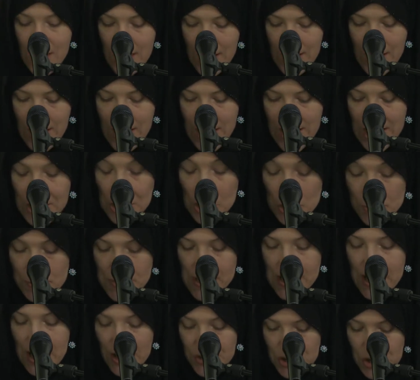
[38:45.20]
And
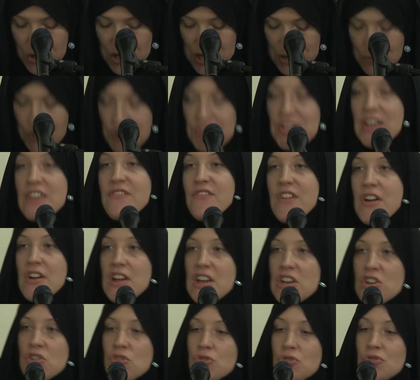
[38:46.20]
Harmala, although he was a
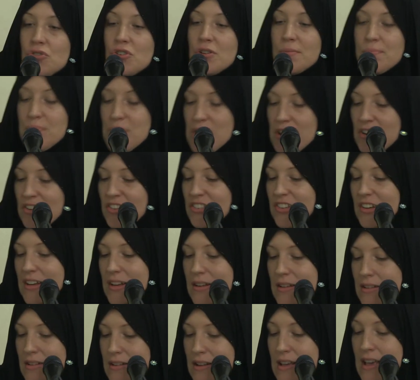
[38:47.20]
very cruel
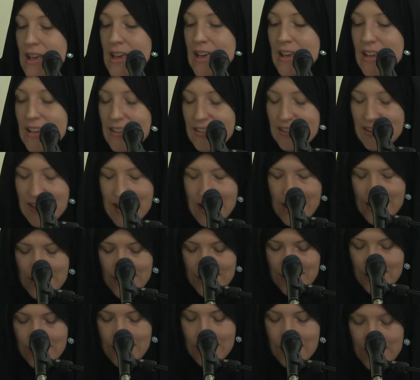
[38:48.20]
person, he
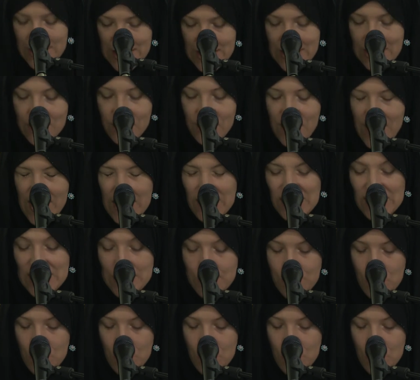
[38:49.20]
confessed, he